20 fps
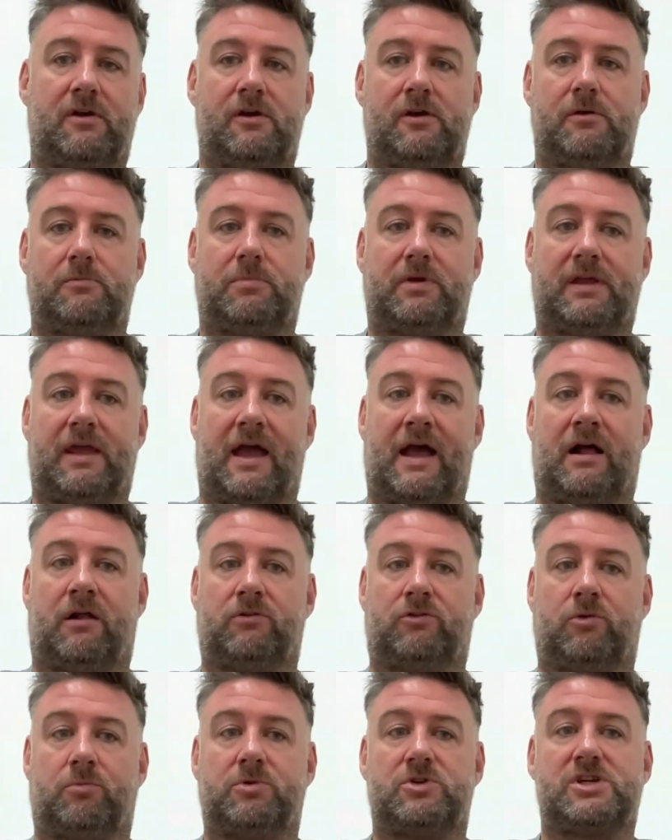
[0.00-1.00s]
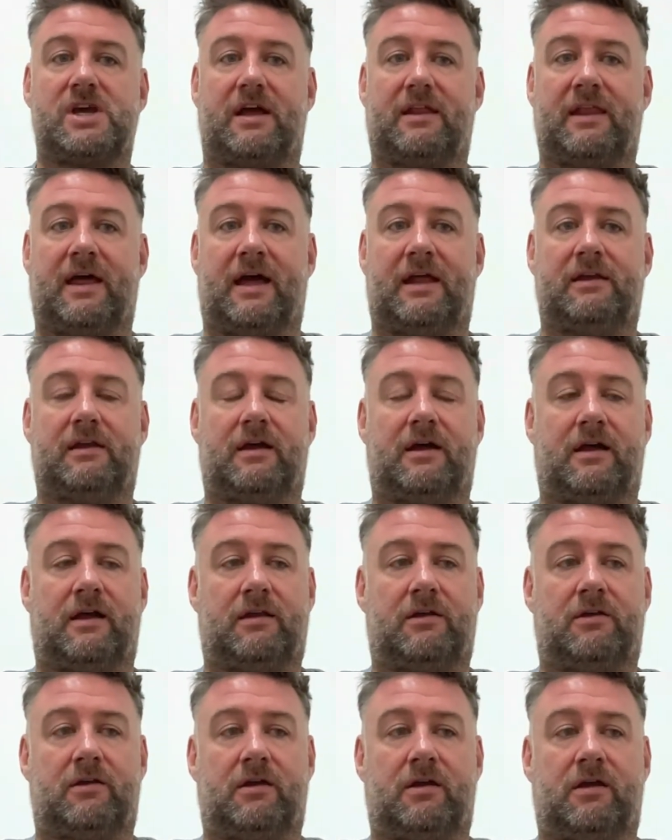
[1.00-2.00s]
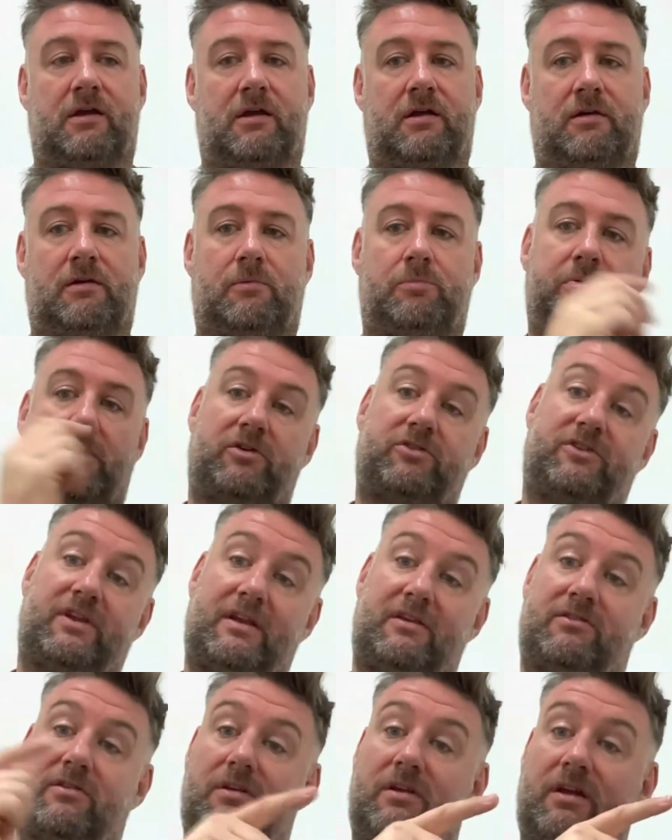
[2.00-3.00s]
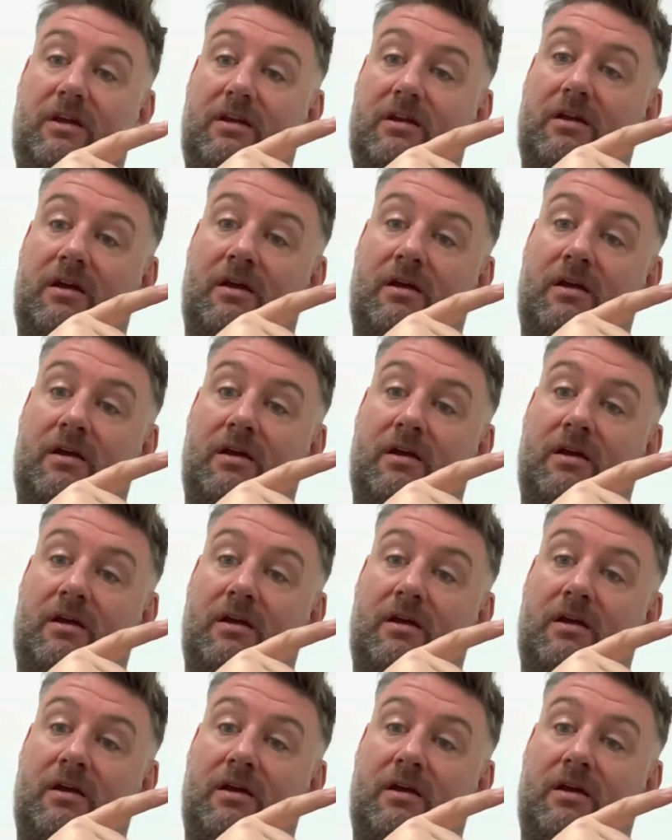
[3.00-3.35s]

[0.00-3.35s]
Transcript: But yeah, I'll double check that and I'll post it into the